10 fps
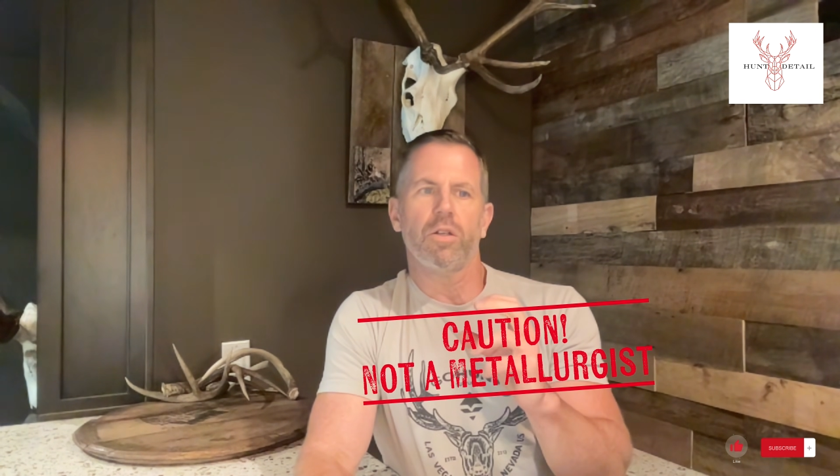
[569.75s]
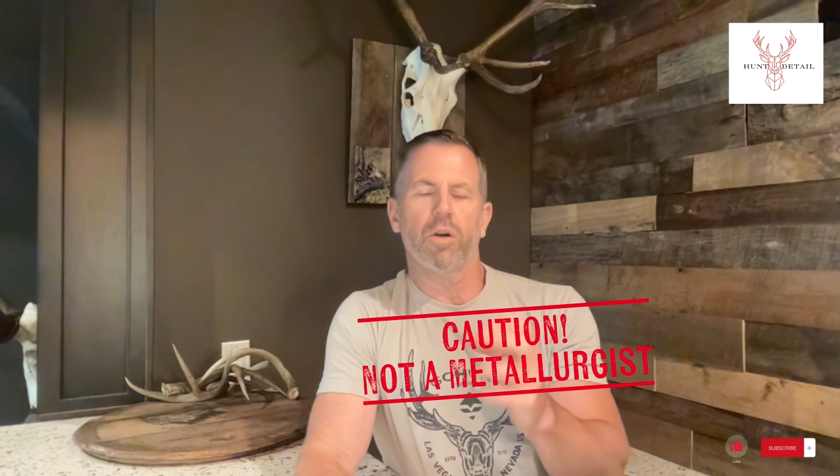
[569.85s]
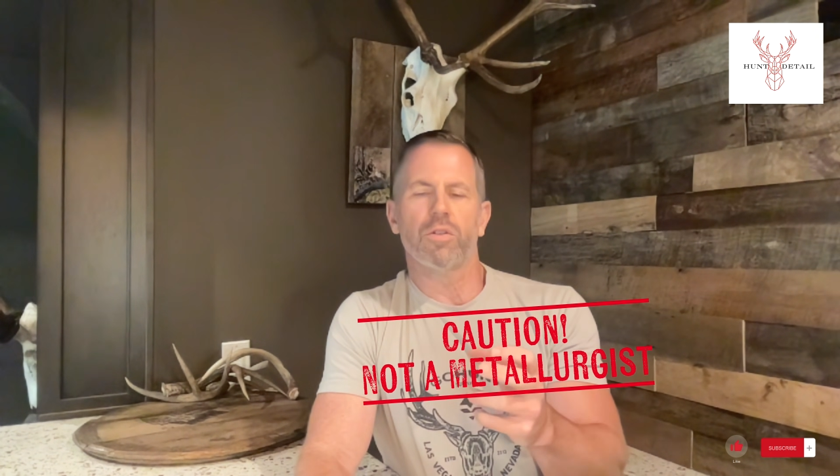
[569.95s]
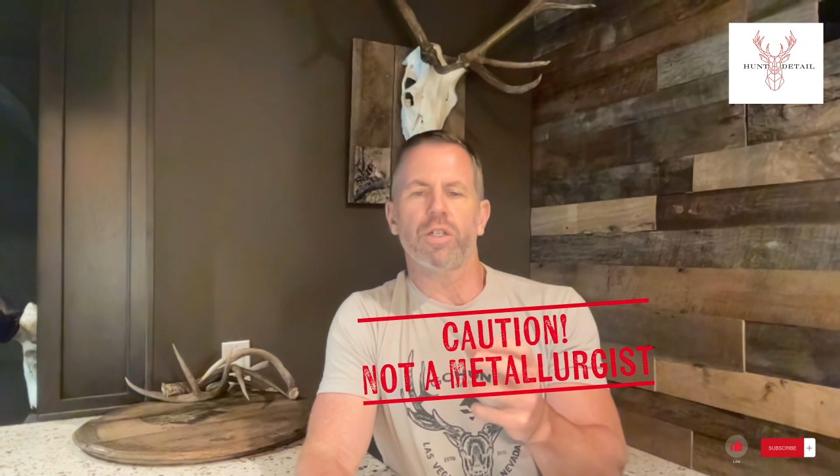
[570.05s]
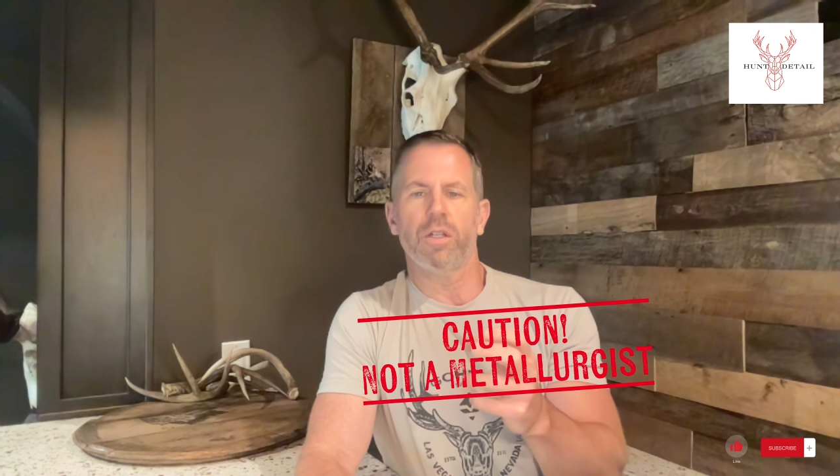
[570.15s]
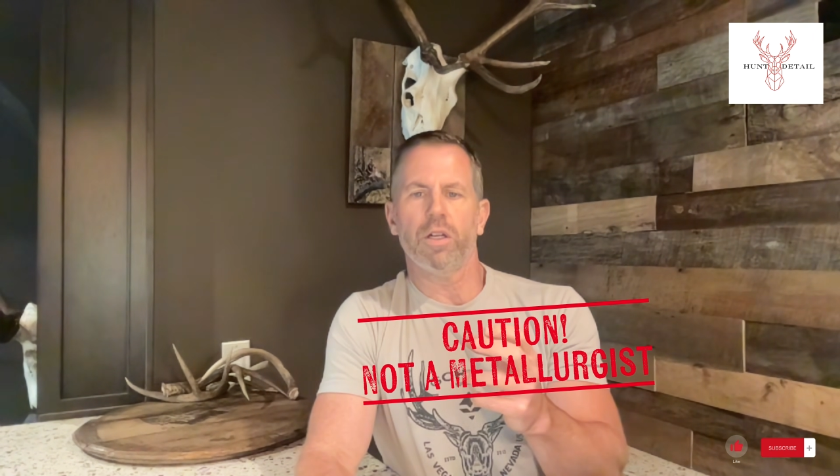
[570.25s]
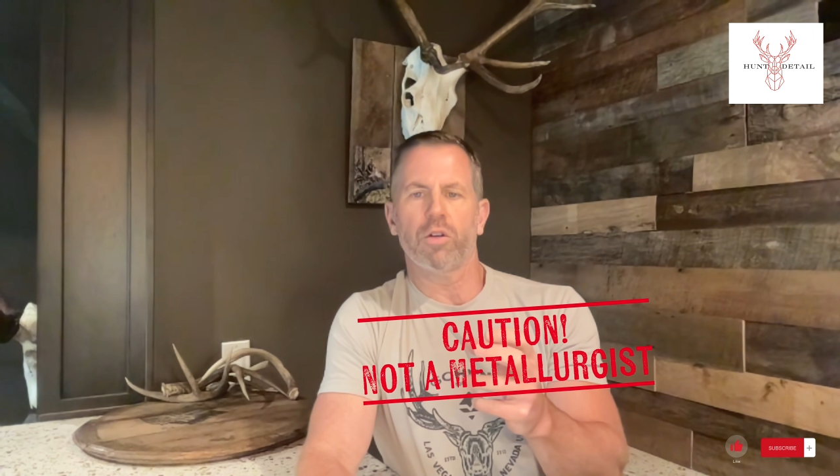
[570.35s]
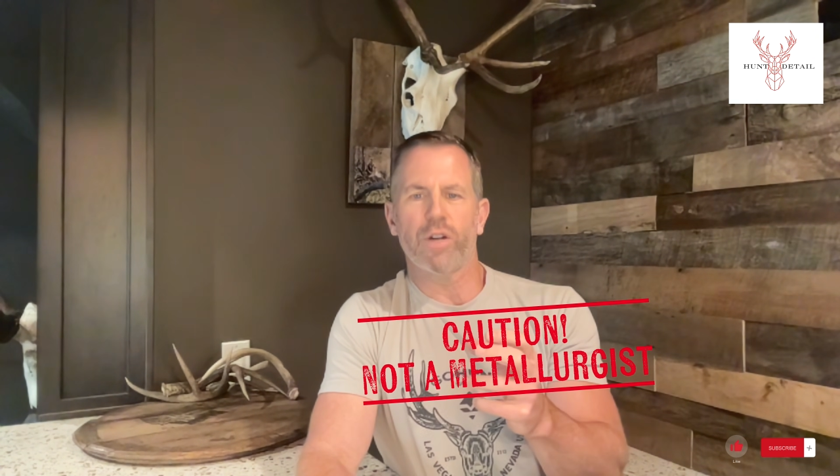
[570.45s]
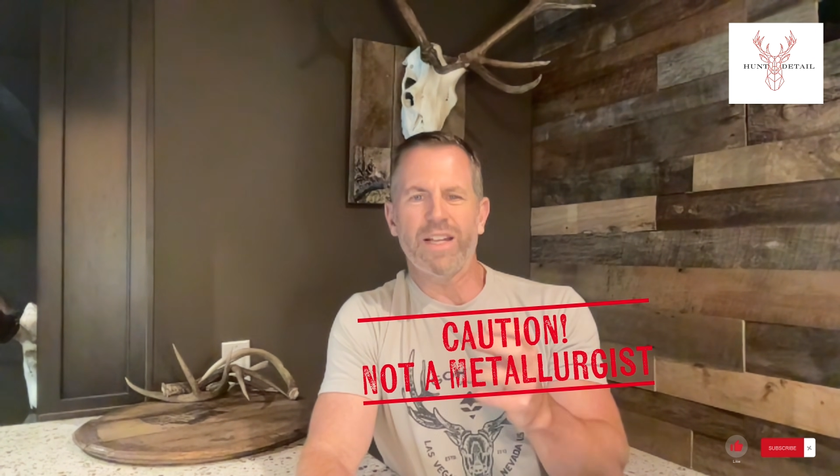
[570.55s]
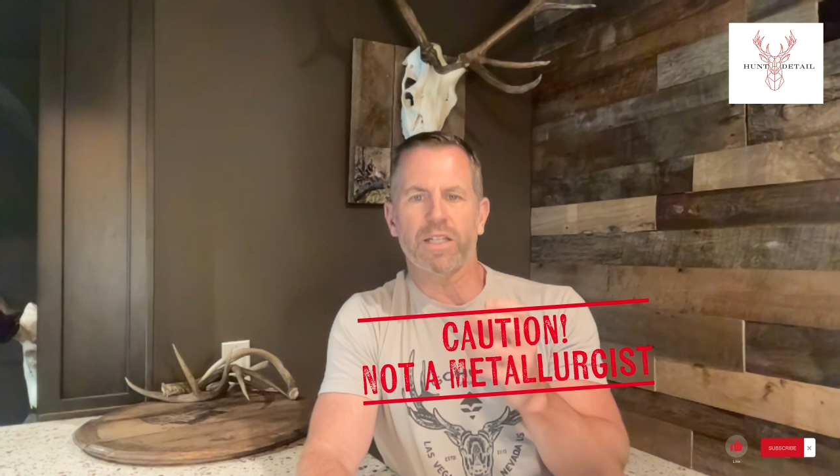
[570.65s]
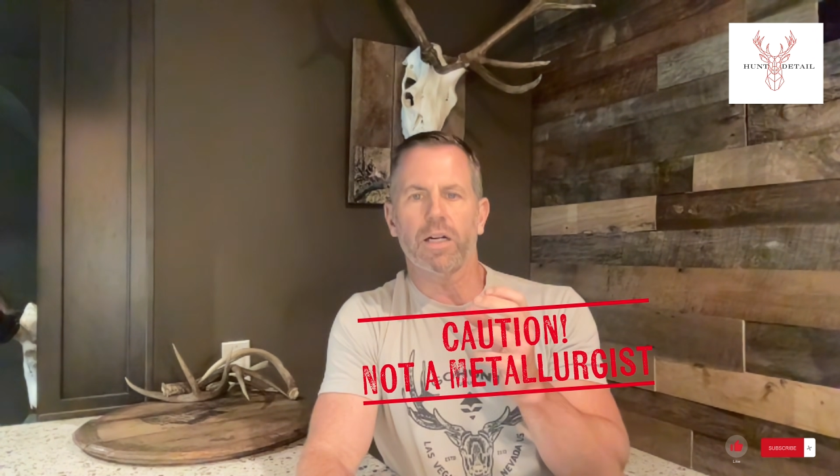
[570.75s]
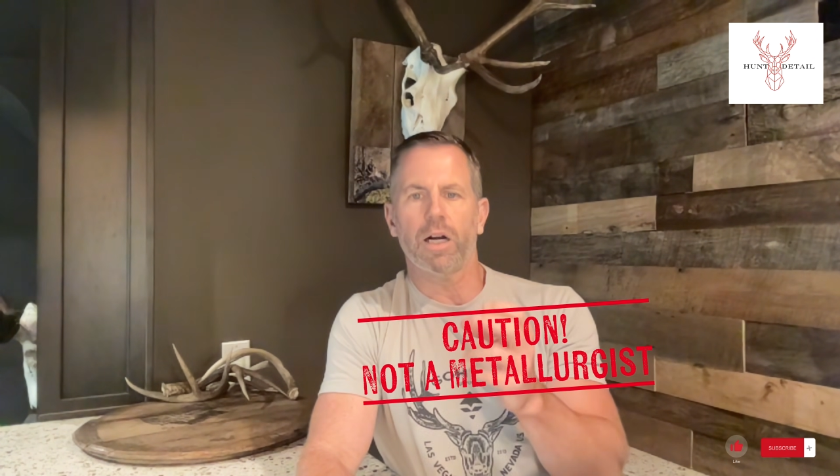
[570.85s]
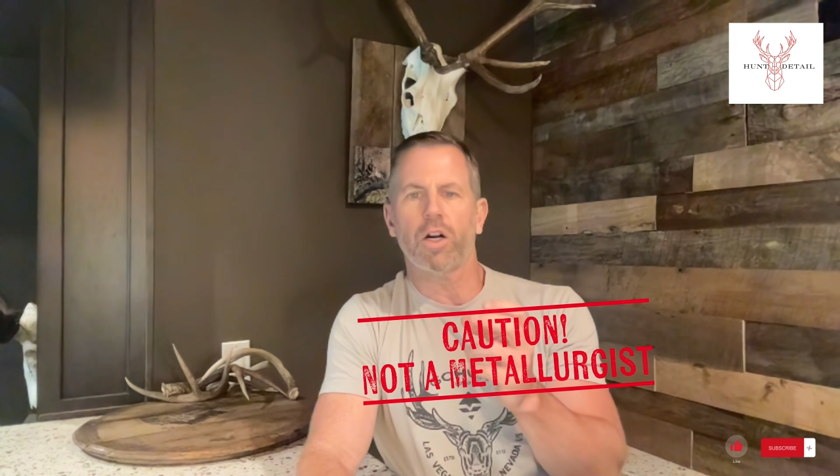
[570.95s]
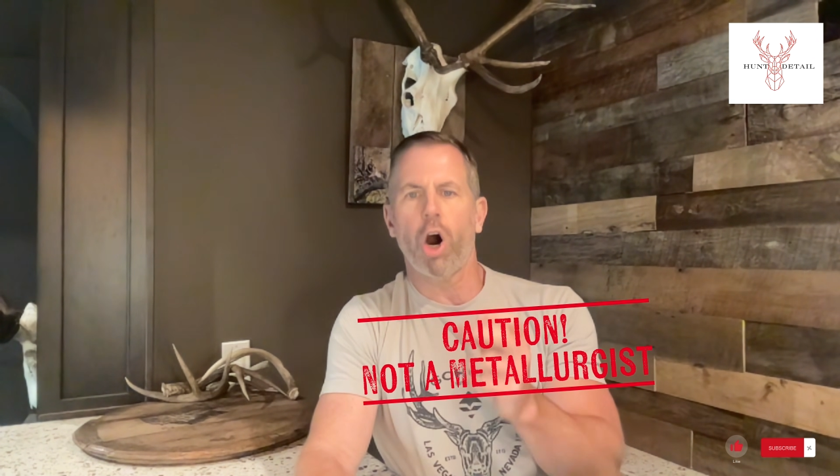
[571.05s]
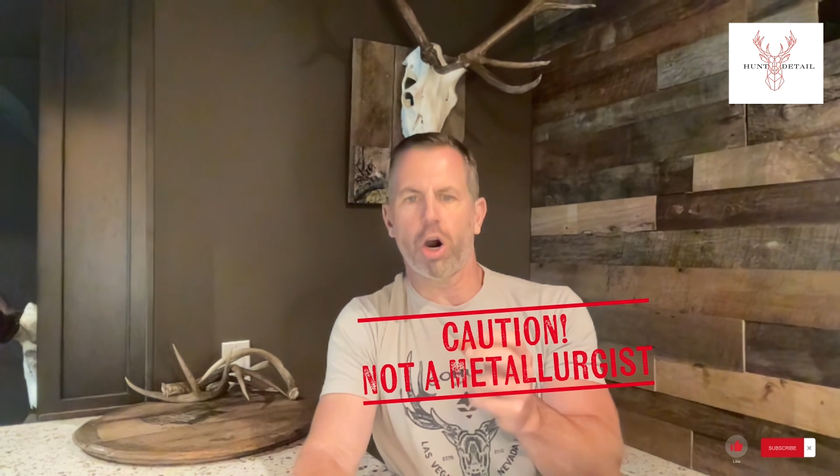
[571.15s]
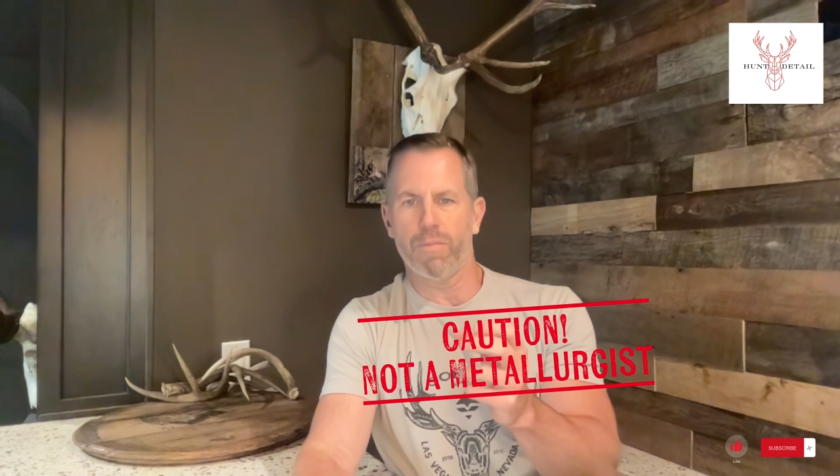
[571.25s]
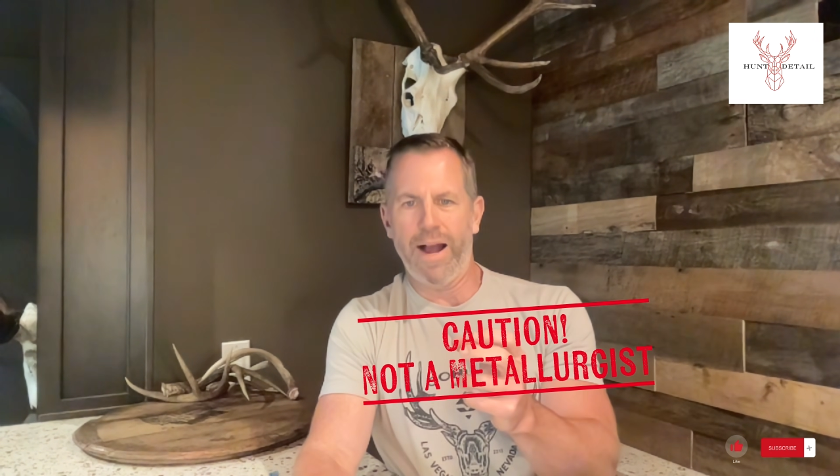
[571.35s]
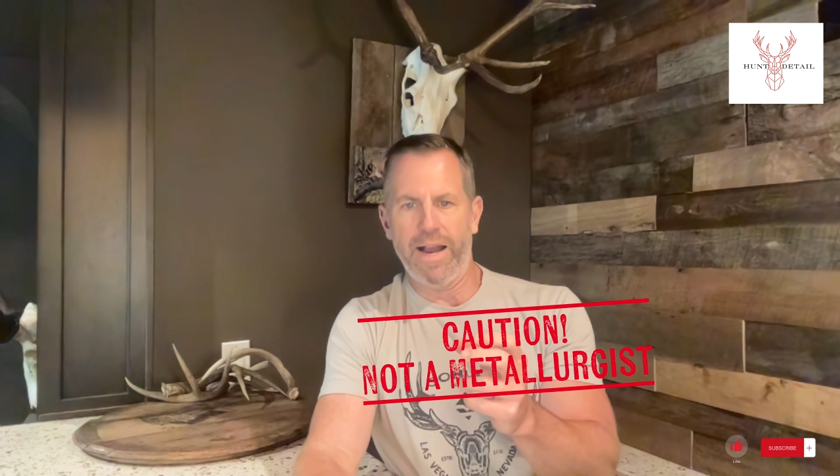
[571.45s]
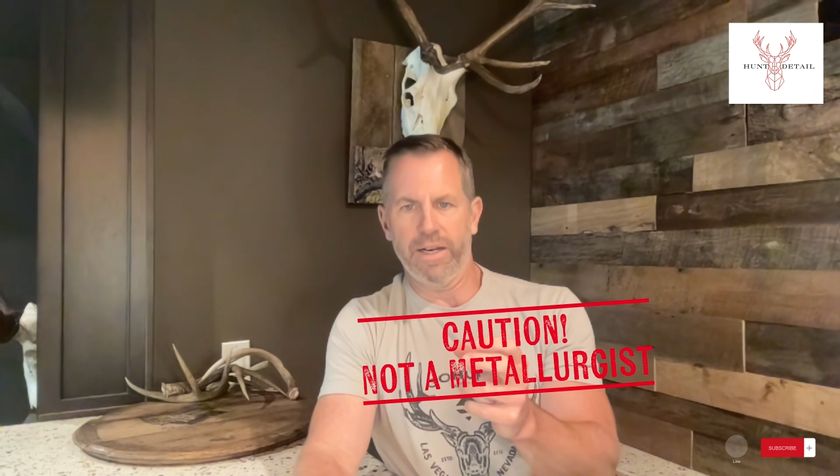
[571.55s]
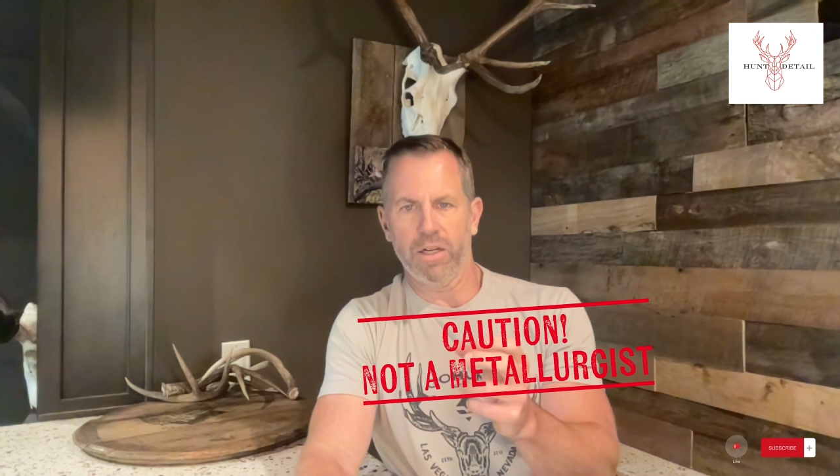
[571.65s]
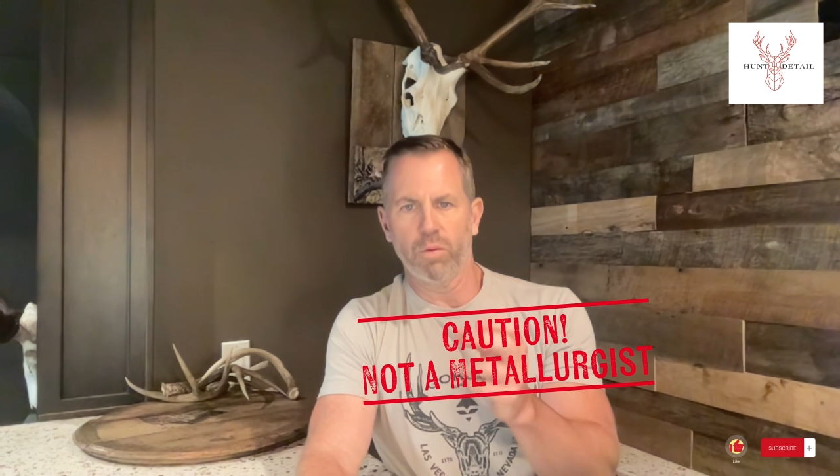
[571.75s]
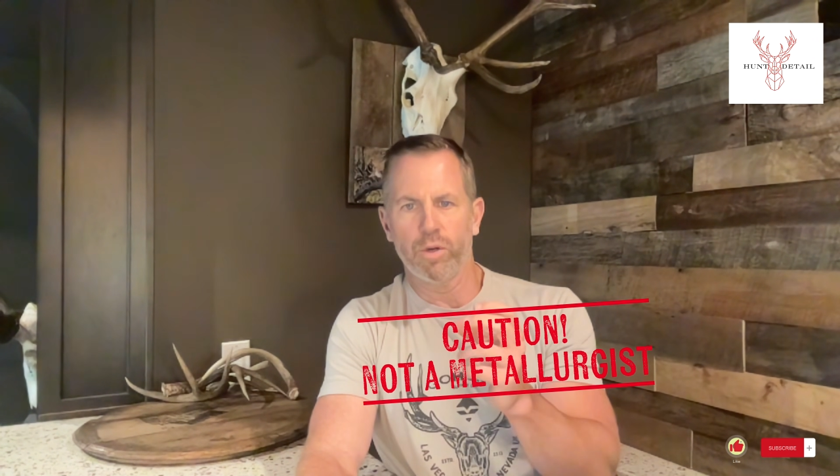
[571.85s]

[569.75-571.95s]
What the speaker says: goes and creates a carbide